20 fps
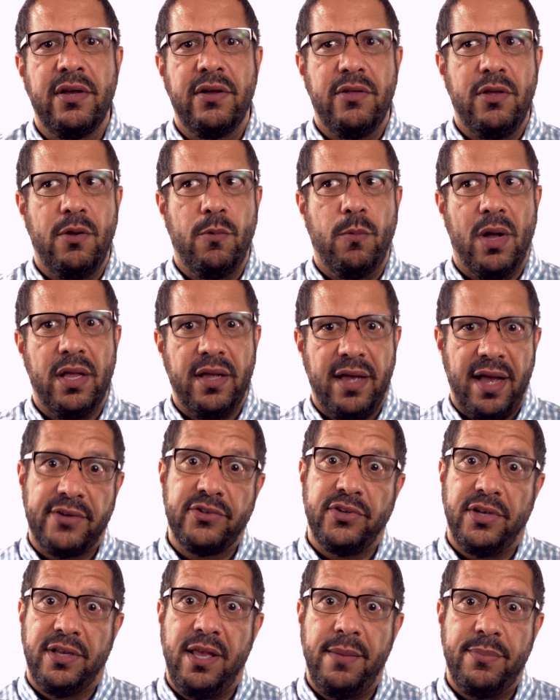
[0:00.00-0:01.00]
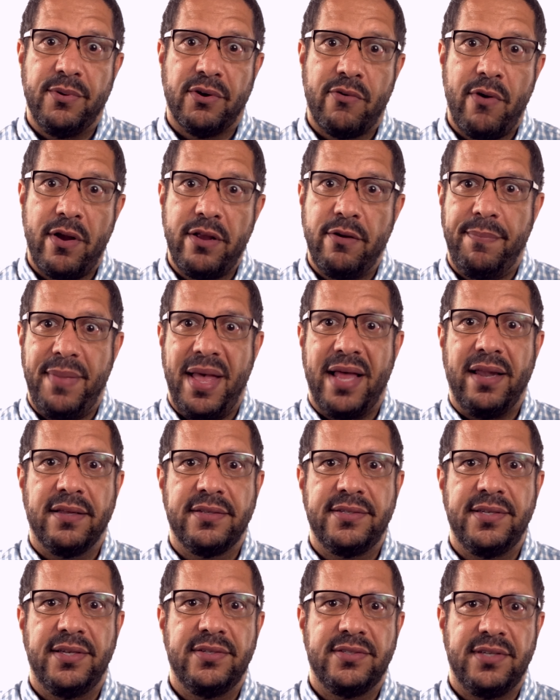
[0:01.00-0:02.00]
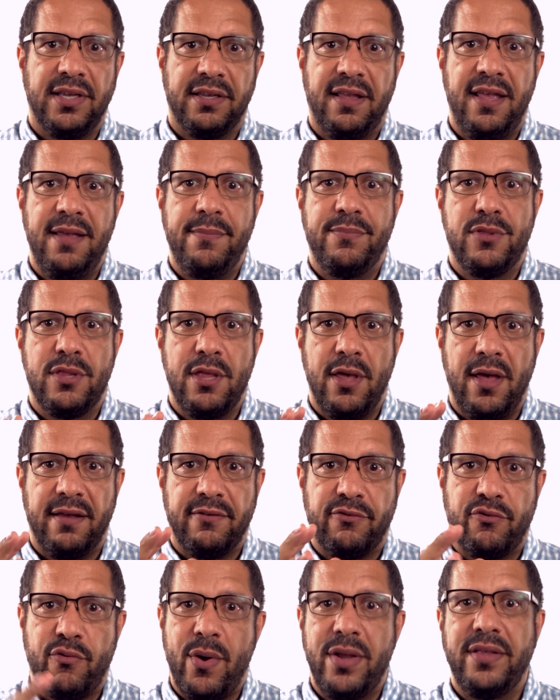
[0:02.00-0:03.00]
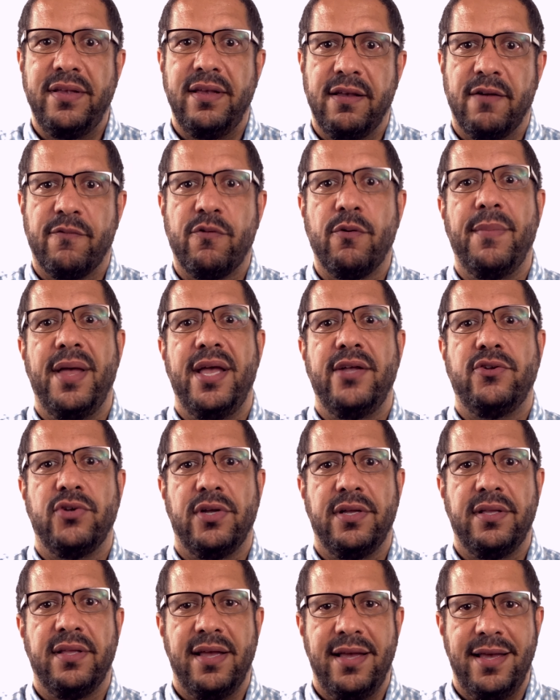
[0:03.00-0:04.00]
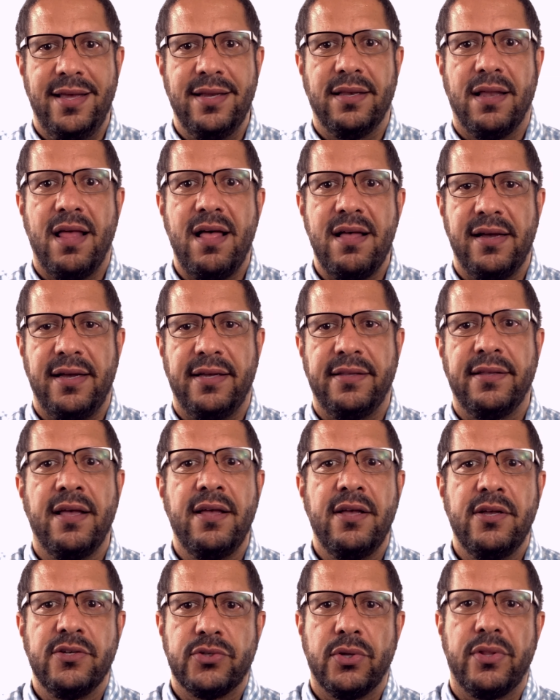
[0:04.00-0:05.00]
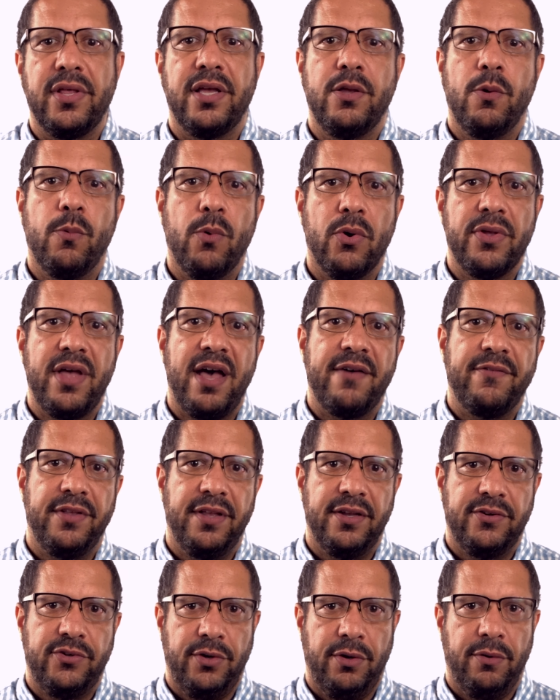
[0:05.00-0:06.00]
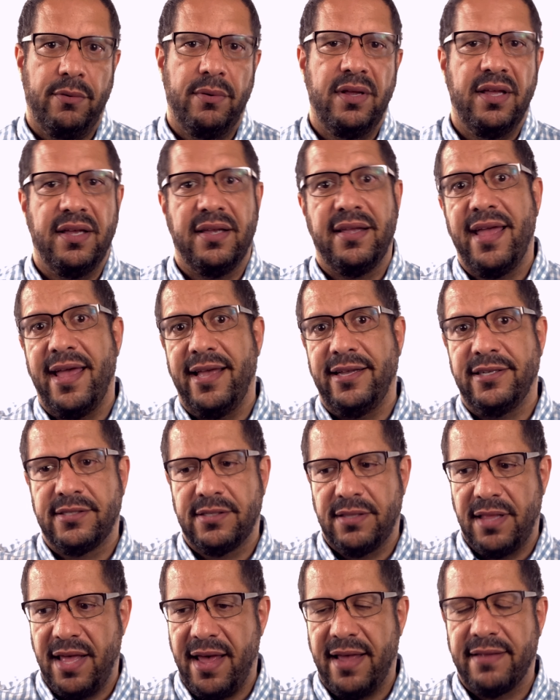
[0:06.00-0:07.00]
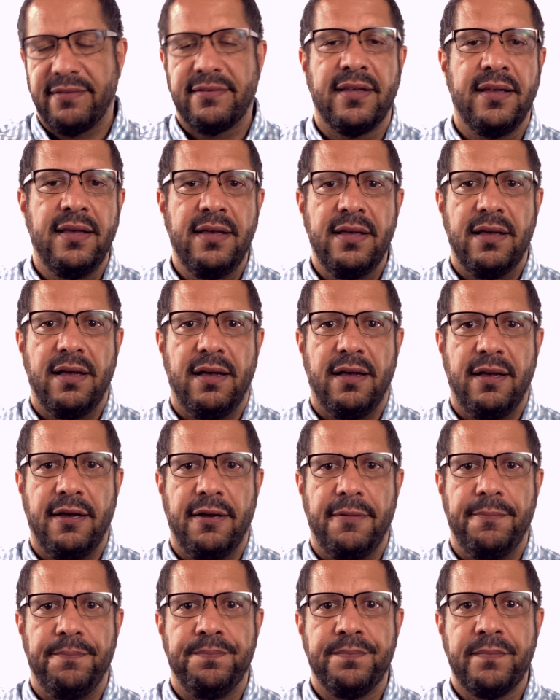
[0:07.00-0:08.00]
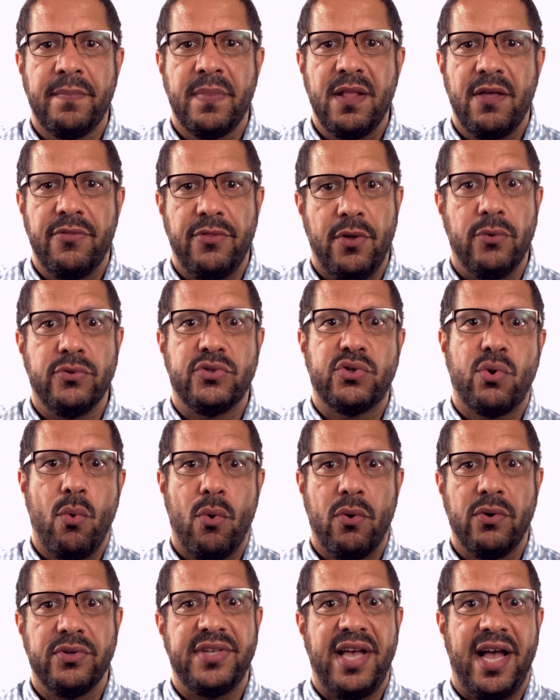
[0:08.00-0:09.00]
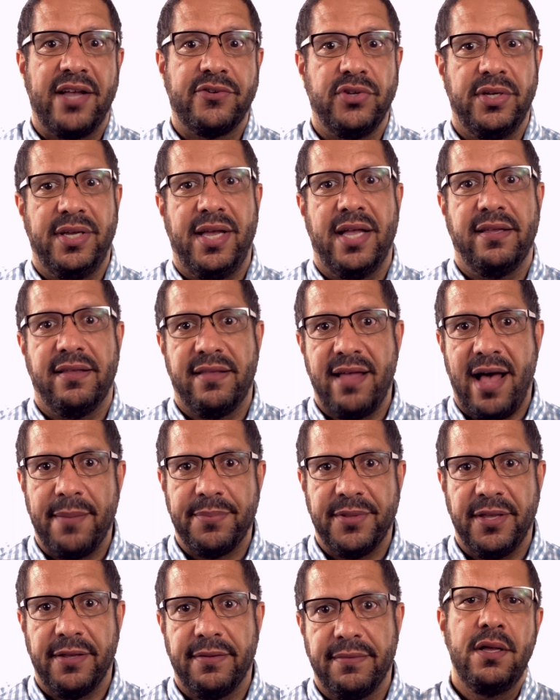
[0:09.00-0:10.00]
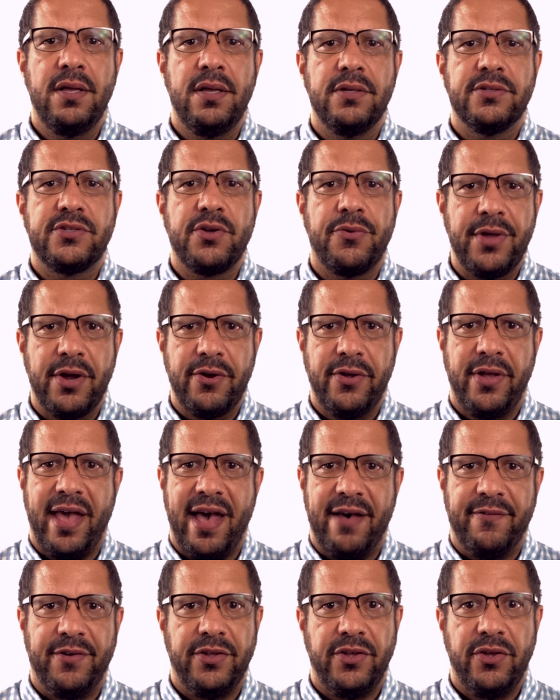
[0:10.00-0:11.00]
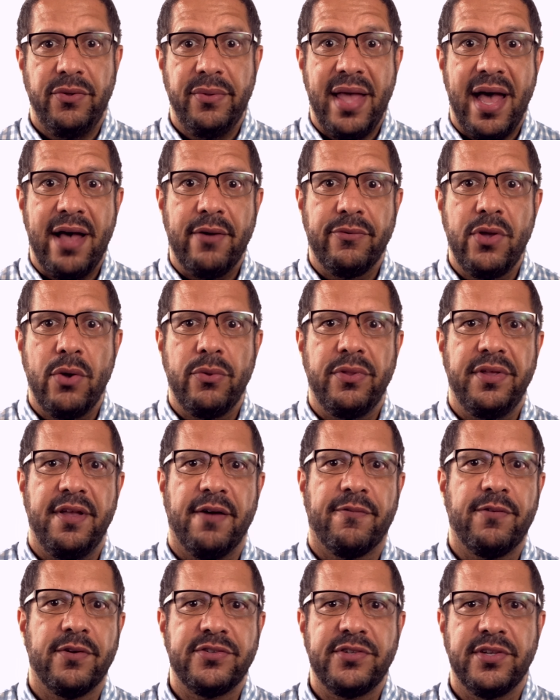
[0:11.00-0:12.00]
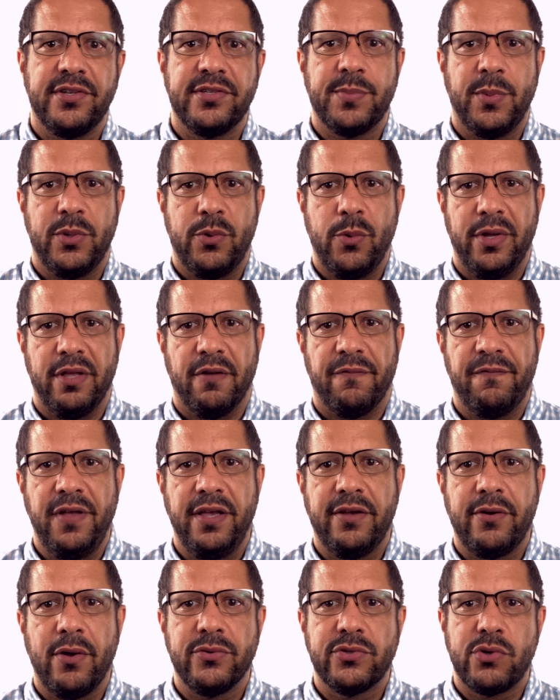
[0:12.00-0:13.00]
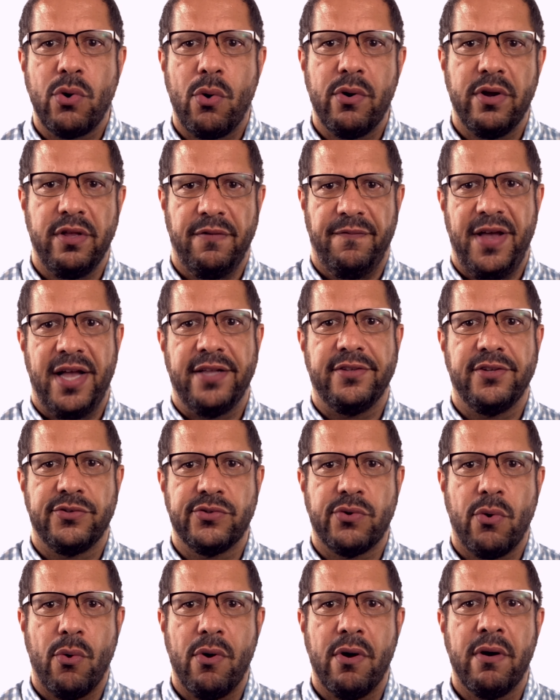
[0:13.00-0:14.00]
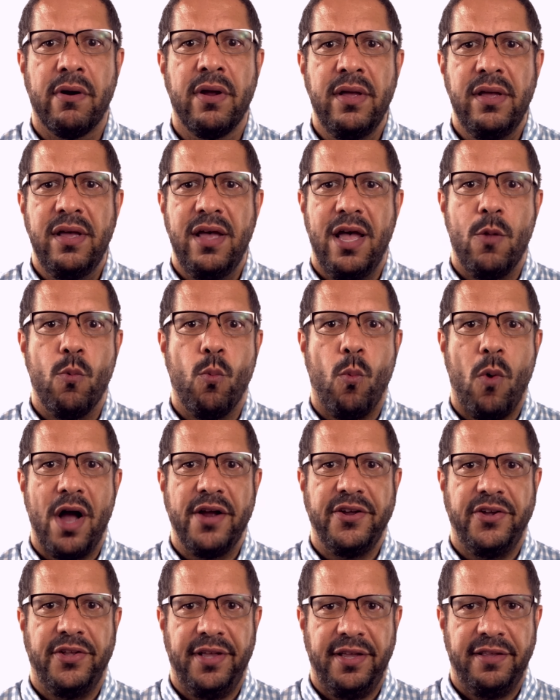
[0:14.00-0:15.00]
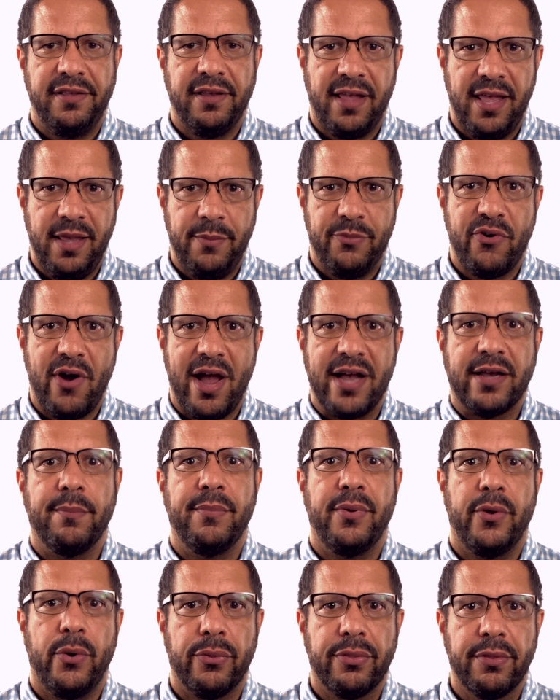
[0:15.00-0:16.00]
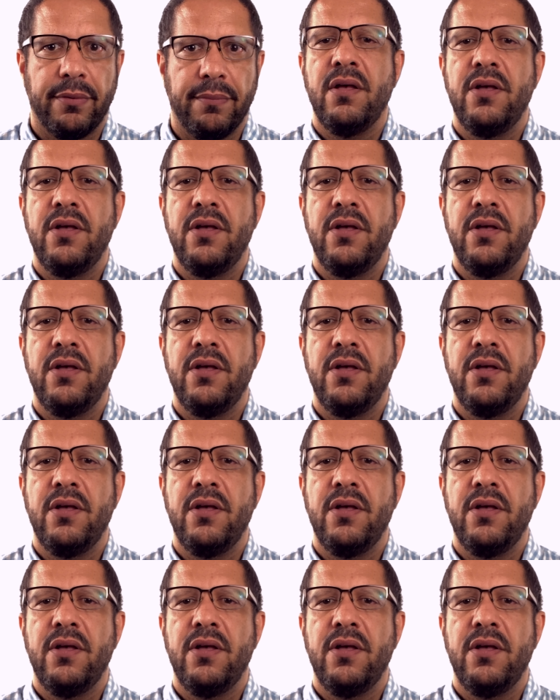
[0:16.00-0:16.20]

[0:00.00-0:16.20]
you want to actually keep your credit balances and keep the trending information in line so that you won't have an issue in case that those scores actually get adopted. So there you have it. You now know the differences between a FICO score and a Vantage score and why you need to keep track of both.